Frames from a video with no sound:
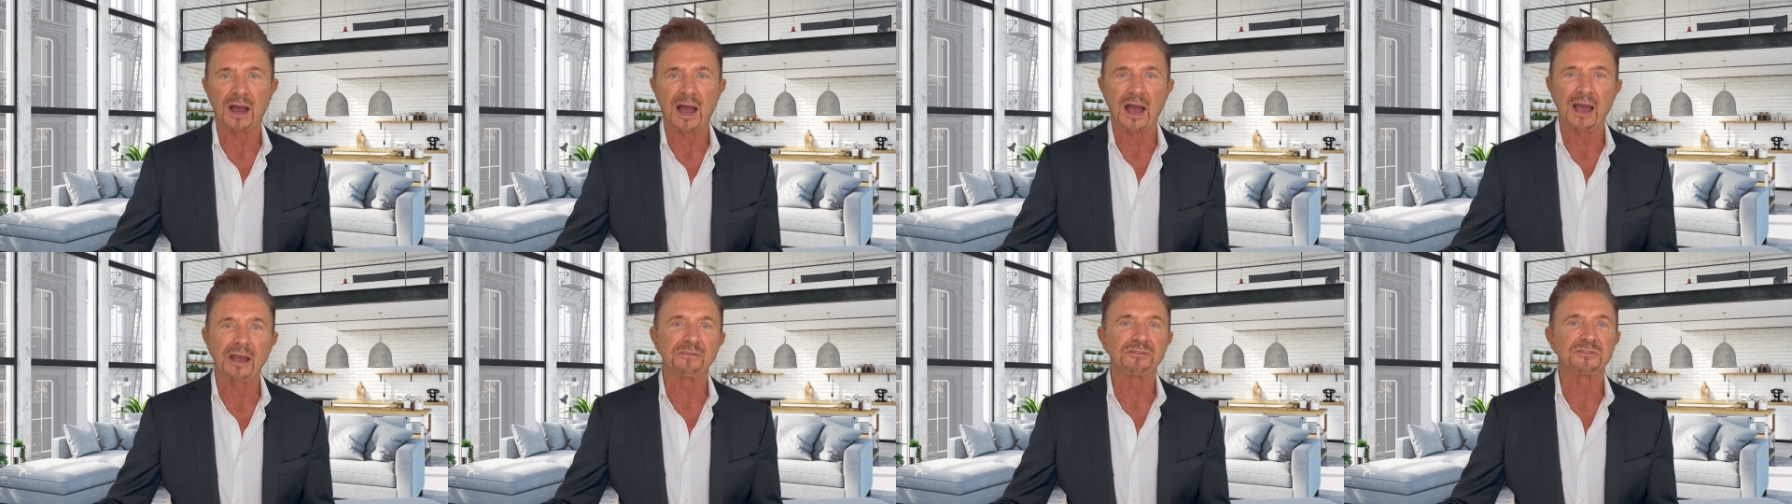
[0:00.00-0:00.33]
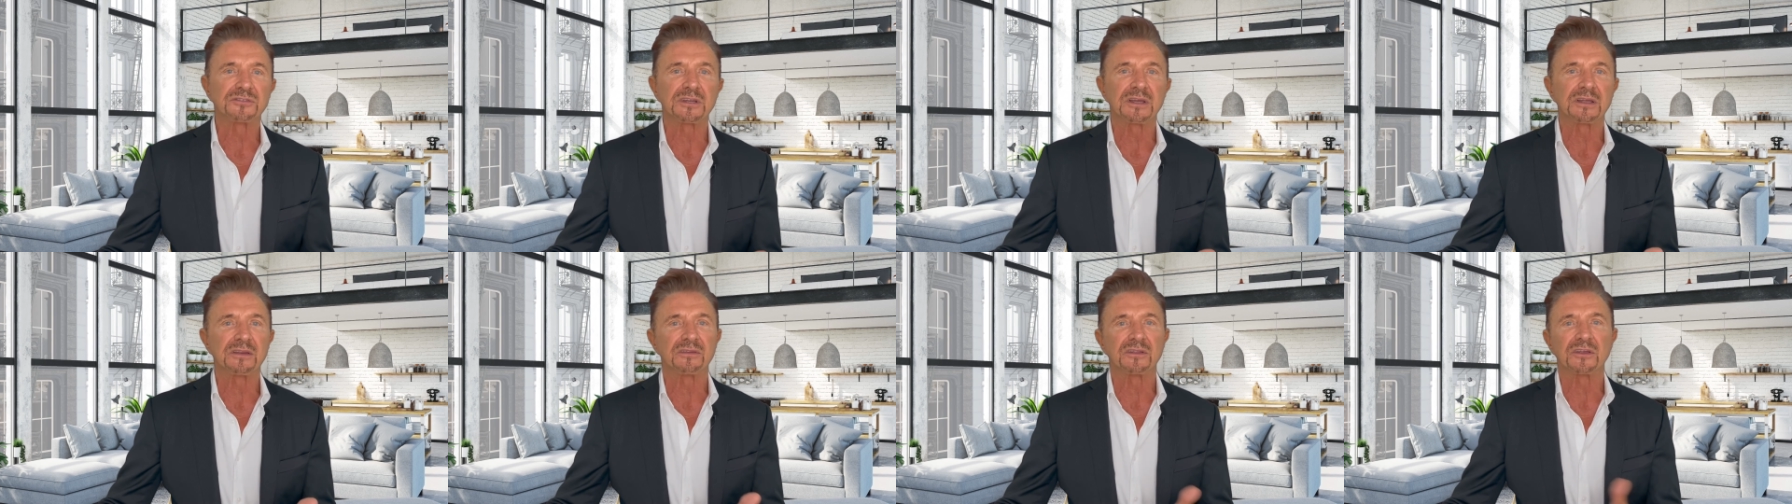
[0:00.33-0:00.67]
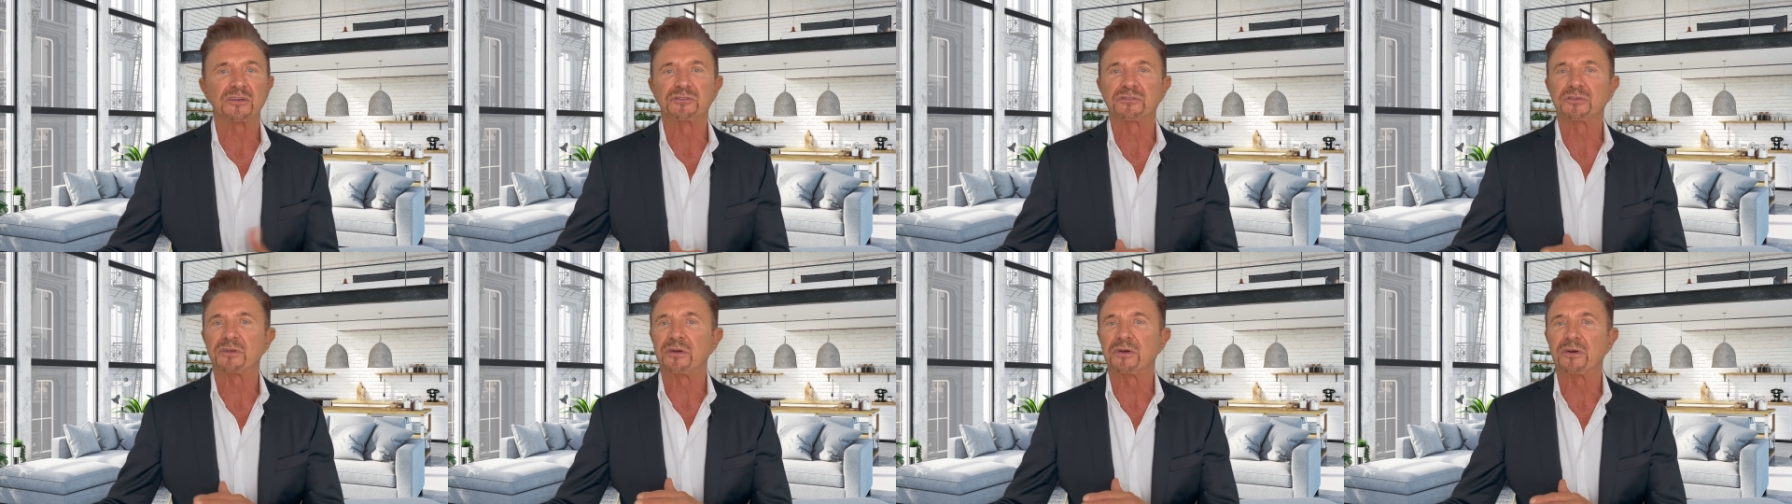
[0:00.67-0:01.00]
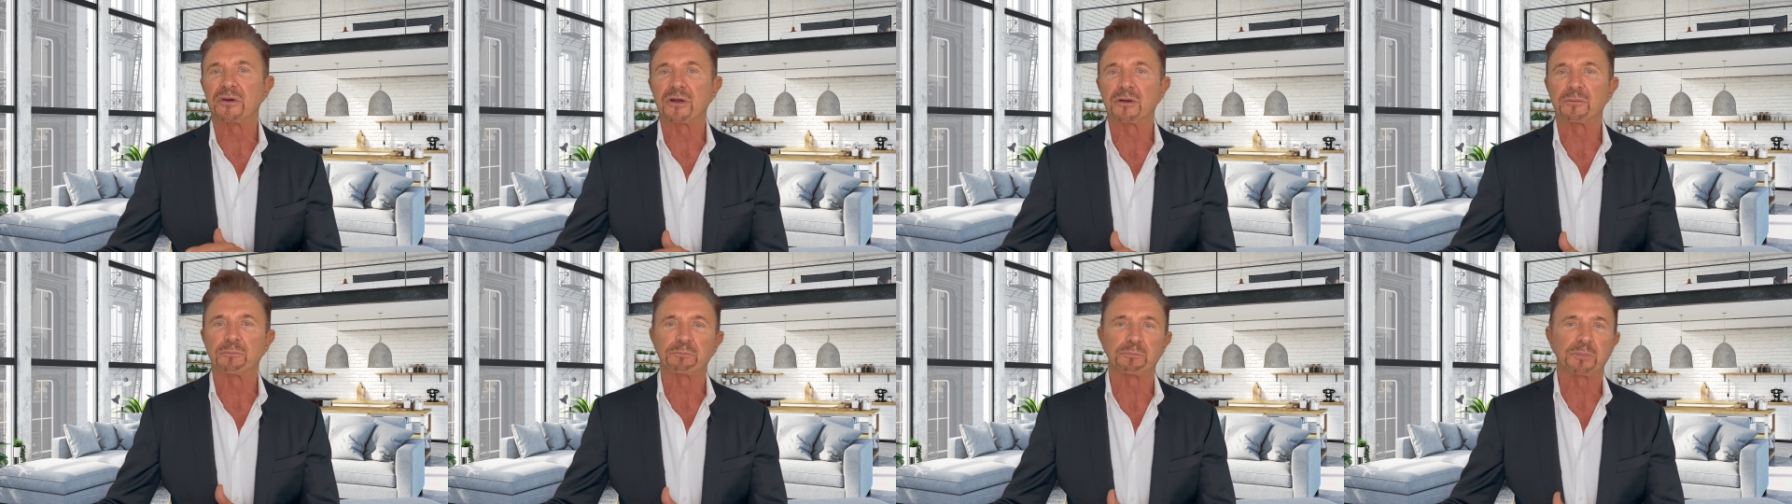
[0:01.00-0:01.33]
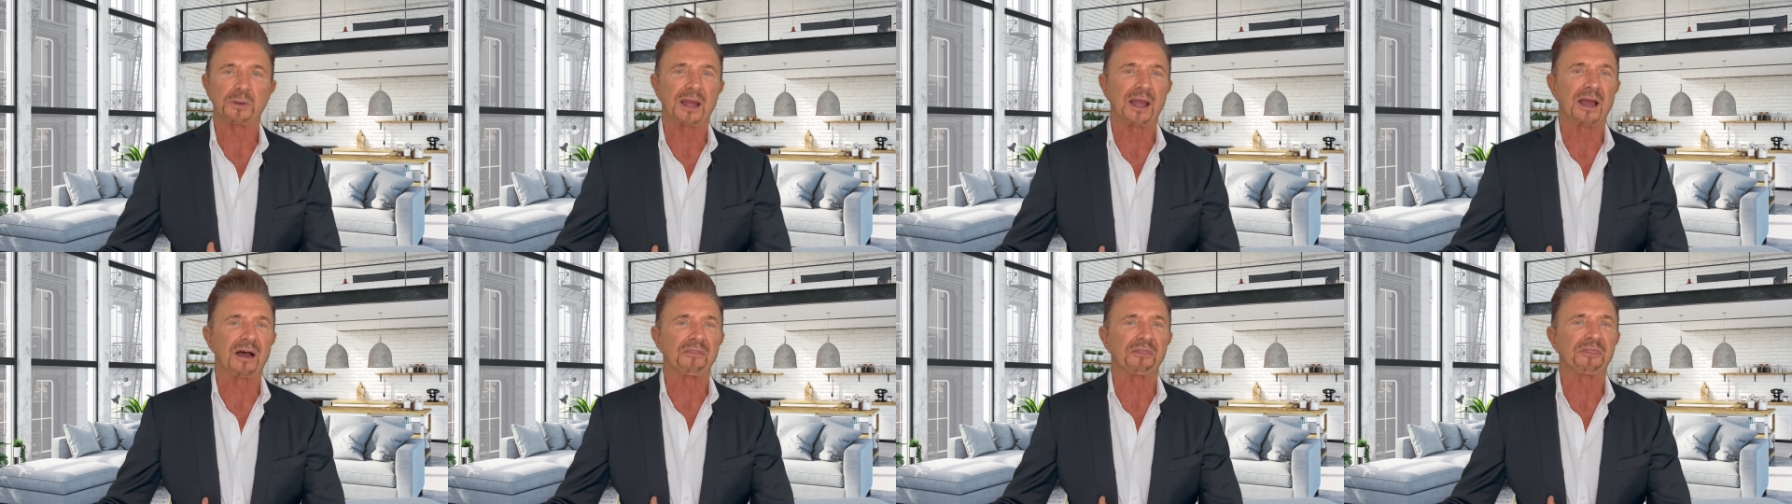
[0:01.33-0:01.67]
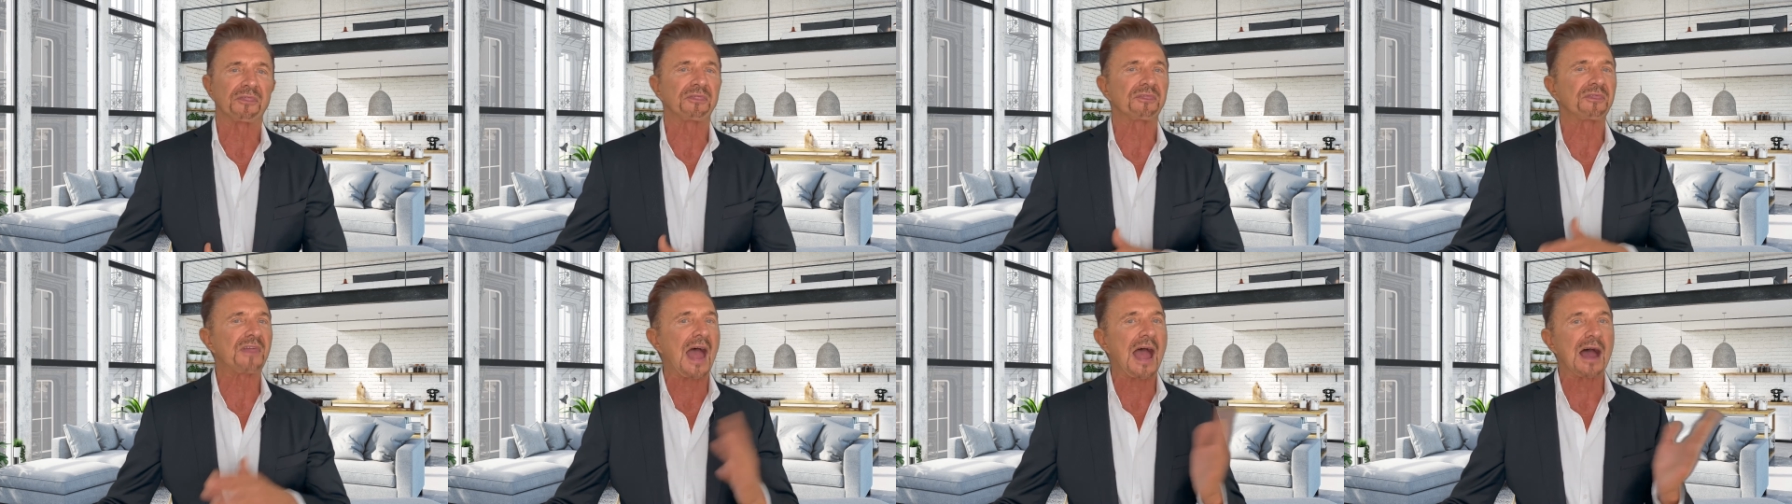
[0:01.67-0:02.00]
I've seen this scenario play
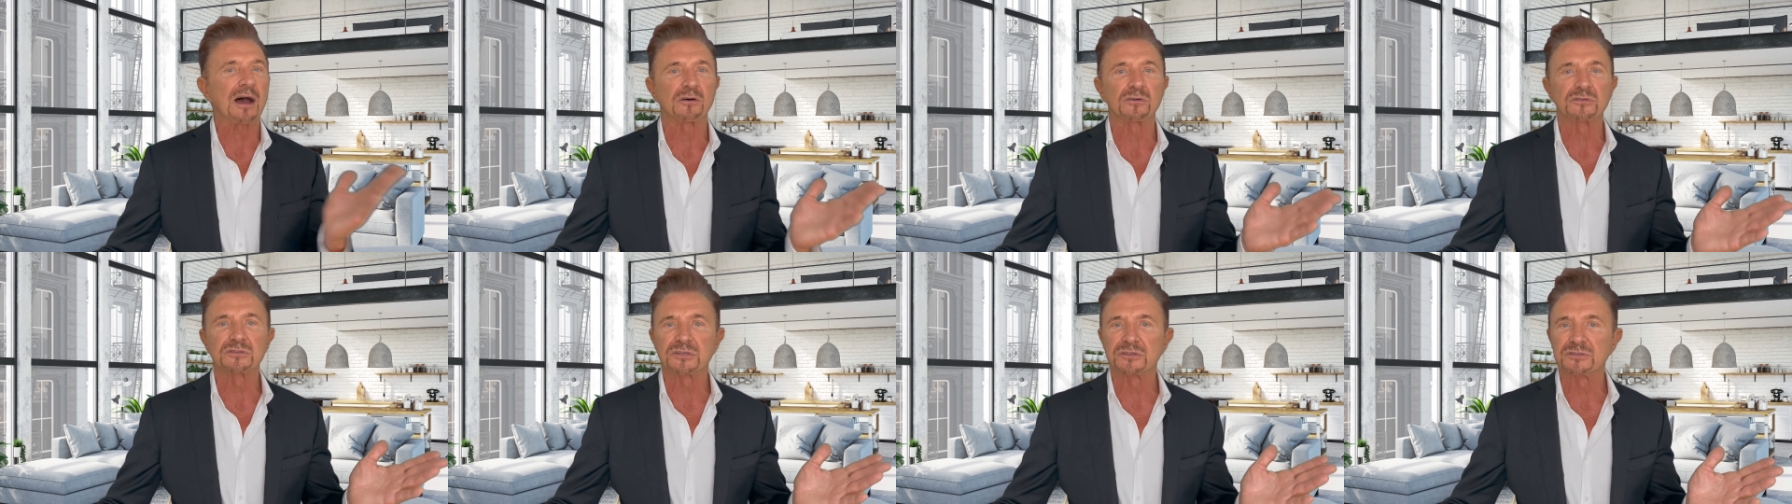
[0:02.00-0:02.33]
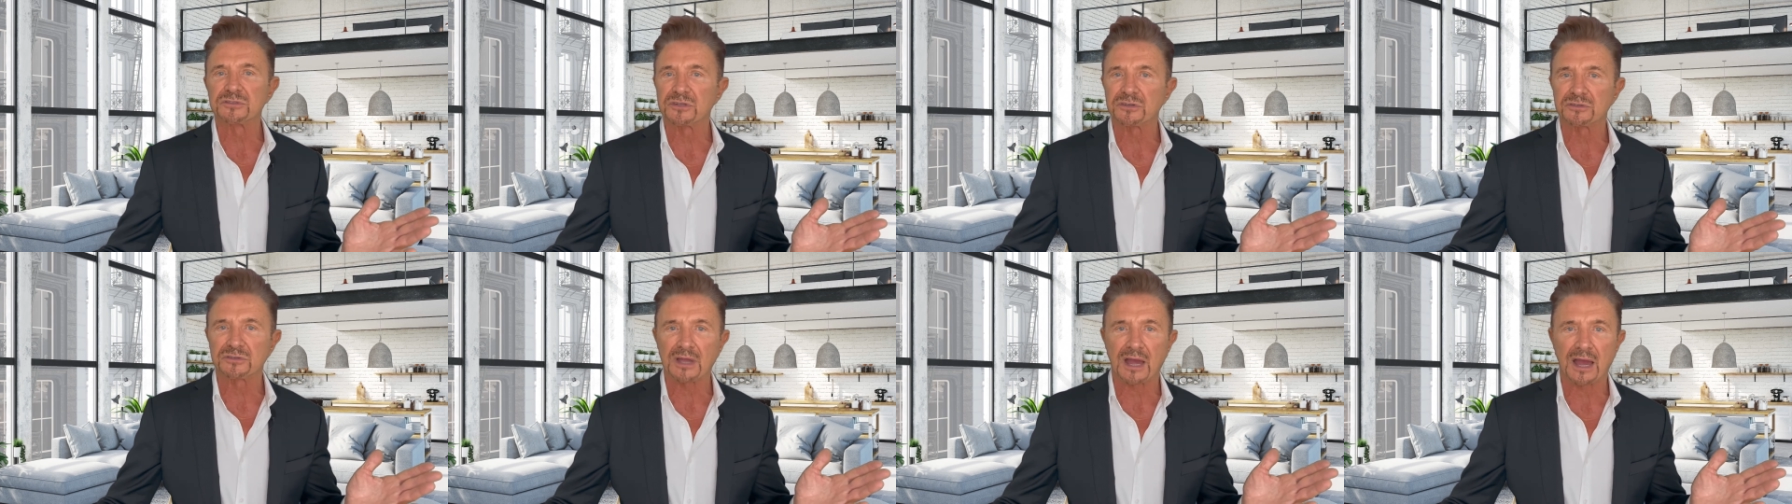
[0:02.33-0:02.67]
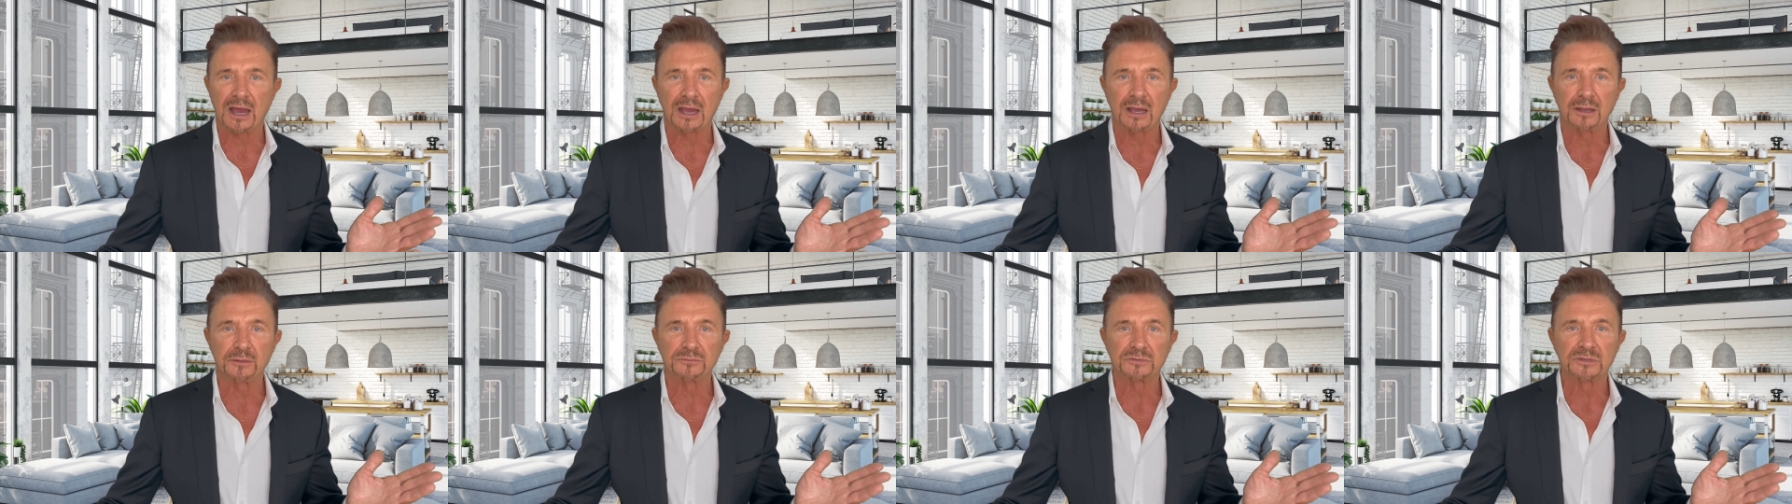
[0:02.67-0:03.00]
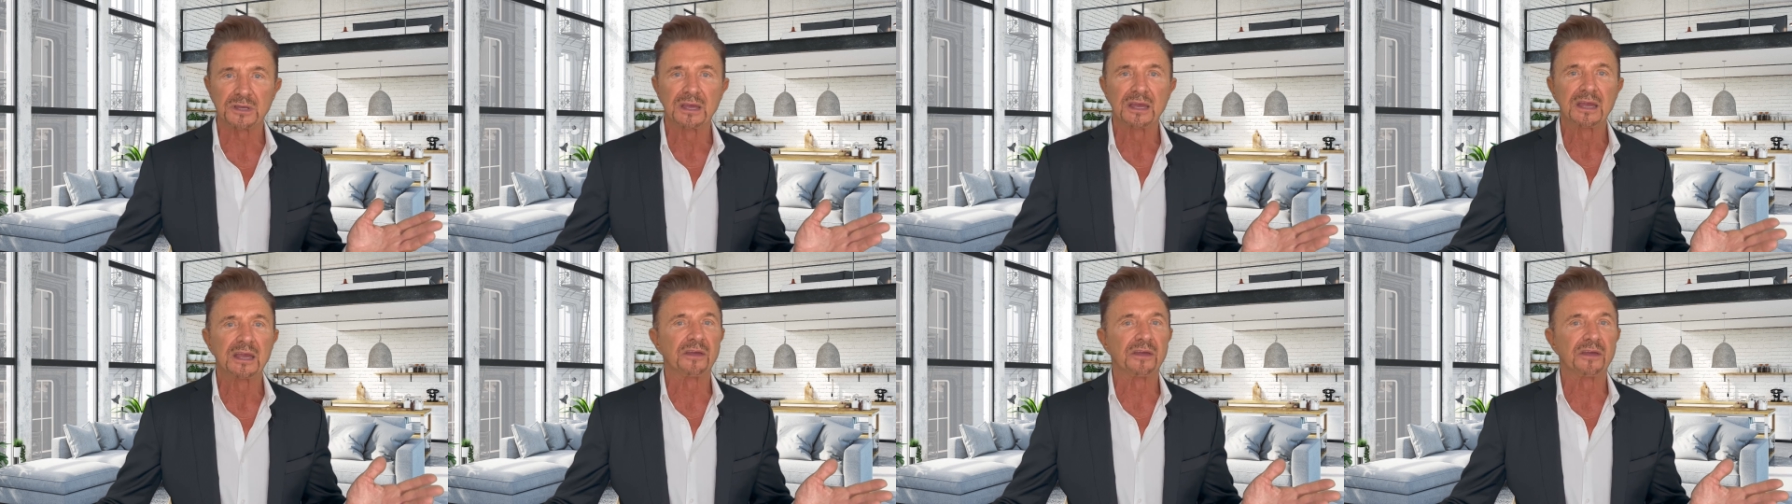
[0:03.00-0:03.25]
out thousands of times